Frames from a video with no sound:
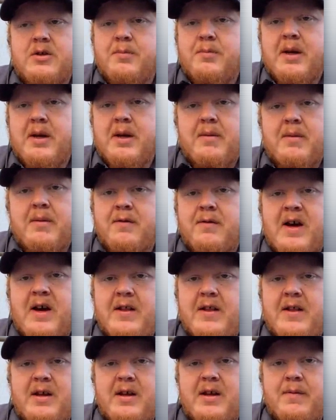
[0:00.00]
you'll be able to
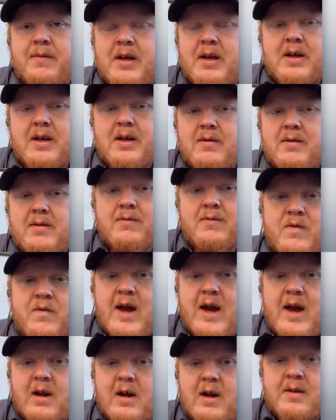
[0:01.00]
find the event and
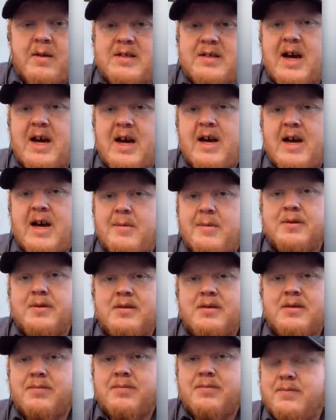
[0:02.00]
find all the
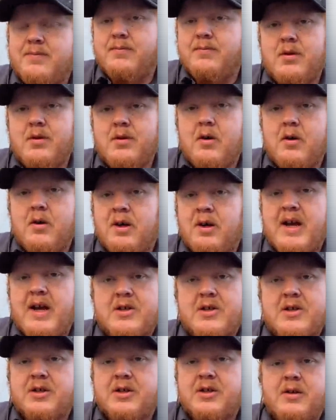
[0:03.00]
times,
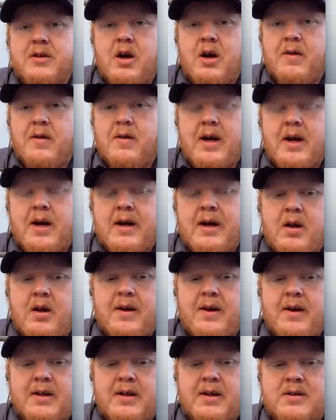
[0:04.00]
location, all that,
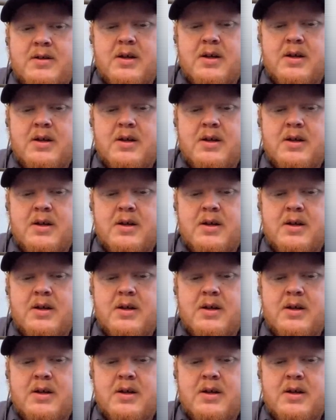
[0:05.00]
all that